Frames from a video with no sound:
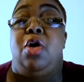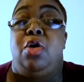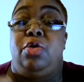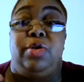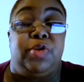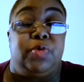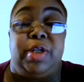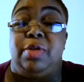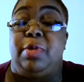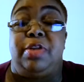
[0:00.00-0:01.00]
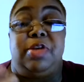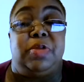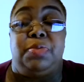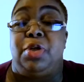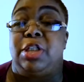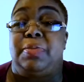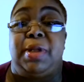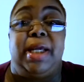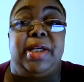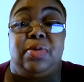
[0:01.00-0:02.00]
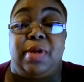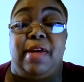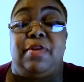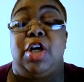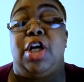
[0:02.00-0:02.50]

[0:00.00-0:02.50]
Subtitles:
who has written, whether it's books, plays, or whatever,